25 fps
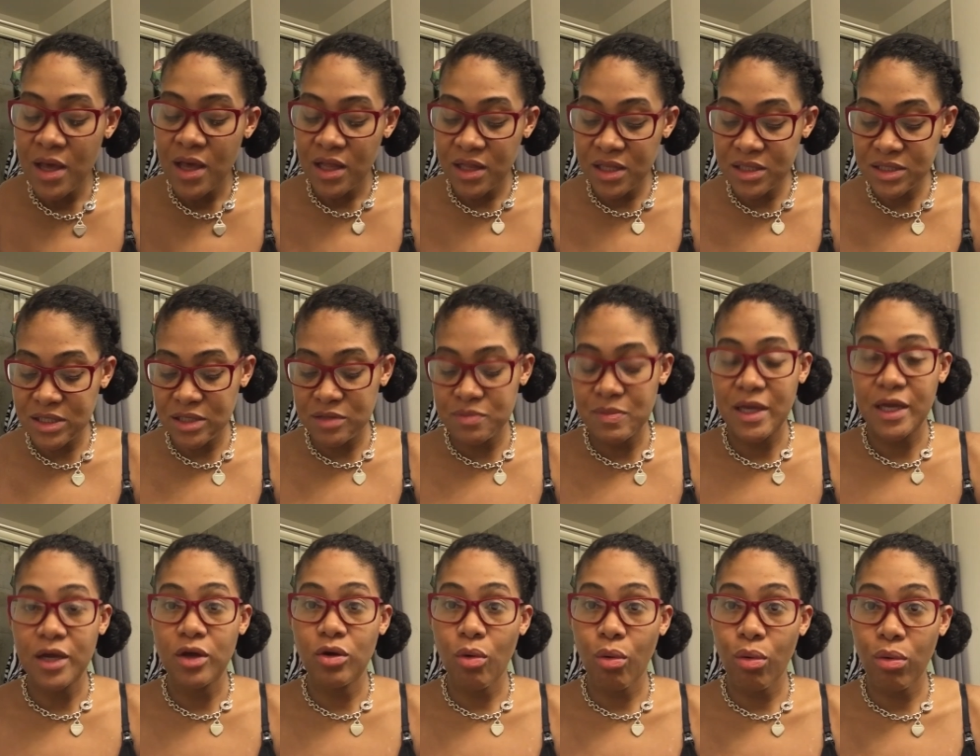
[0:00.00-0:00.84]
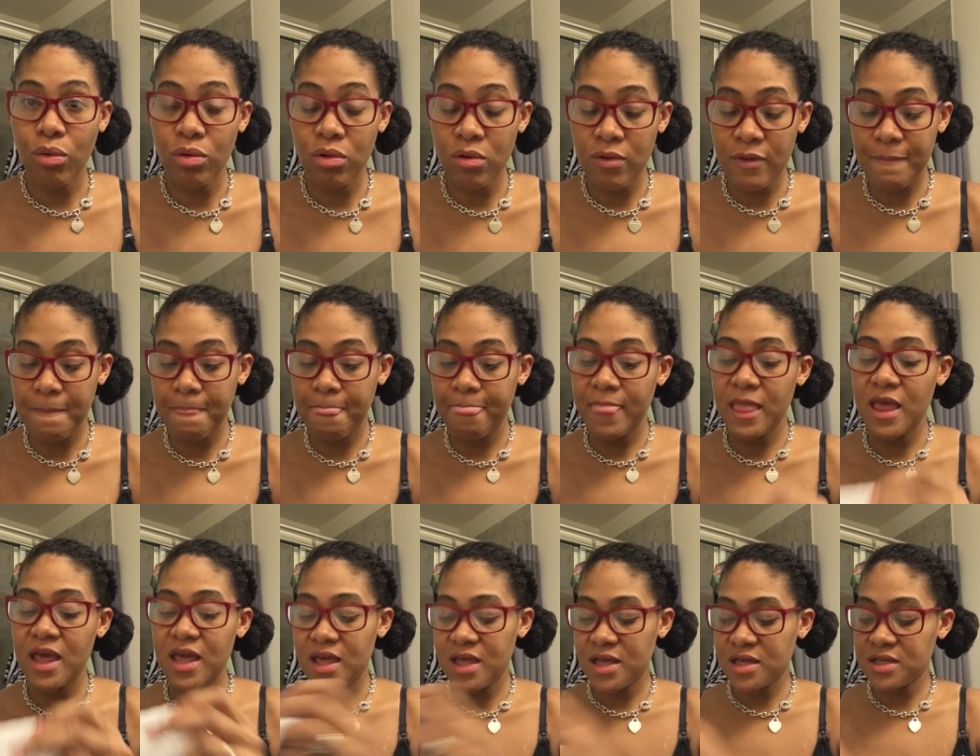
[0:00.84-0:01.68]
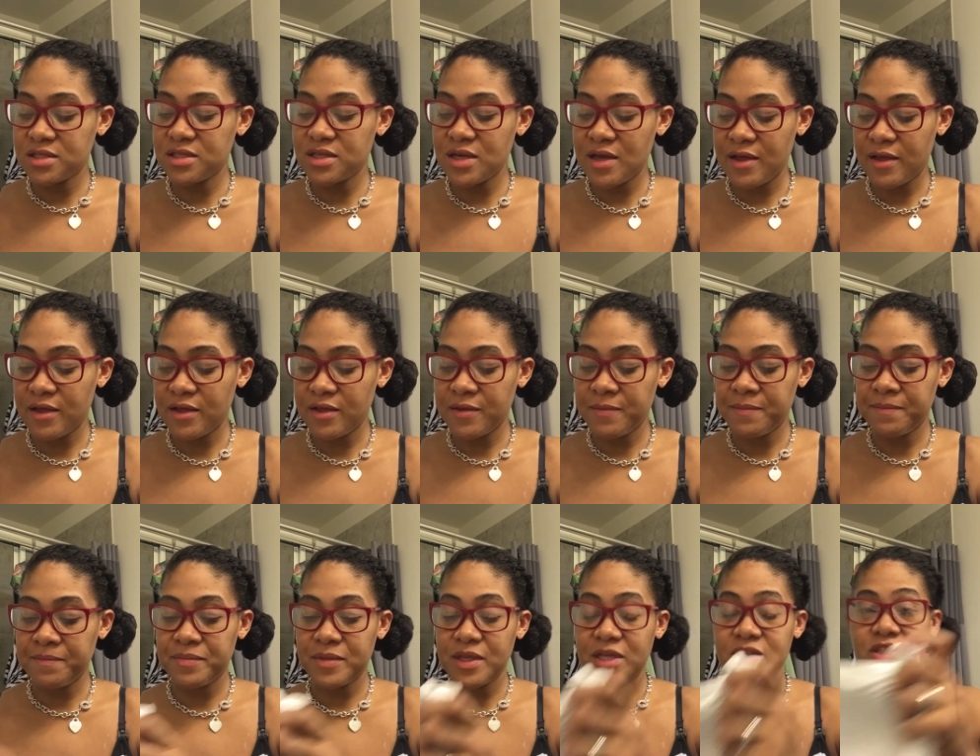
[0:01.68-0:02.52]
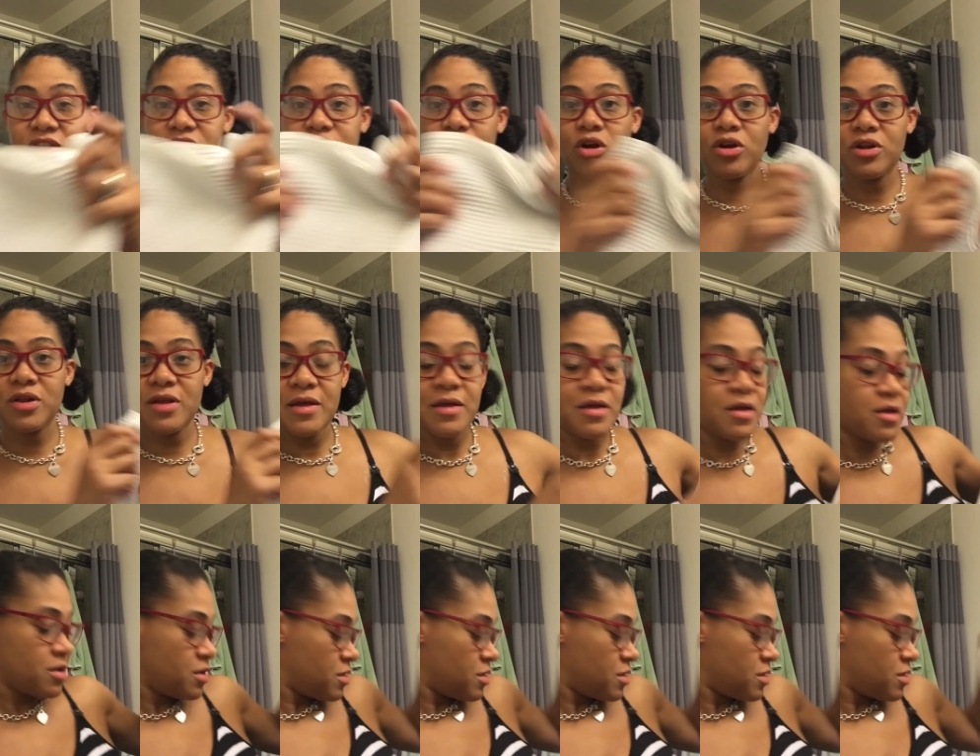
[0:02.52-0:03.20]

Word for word: At least that's my goal and um, it's just hard to